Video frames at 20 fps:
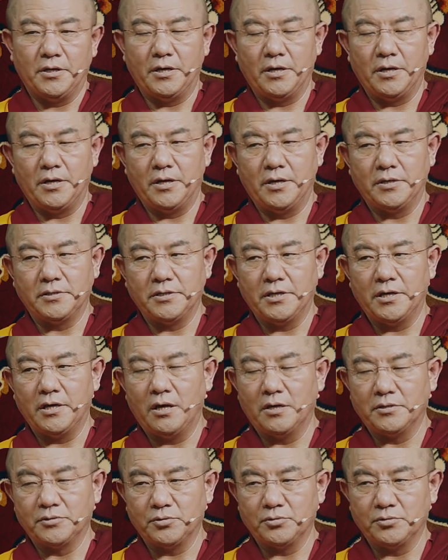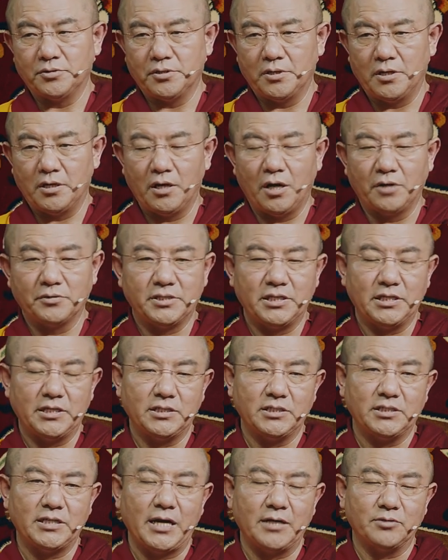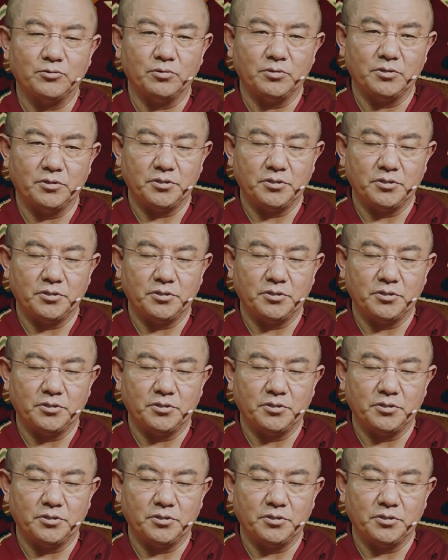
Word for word: during the teaching of this time,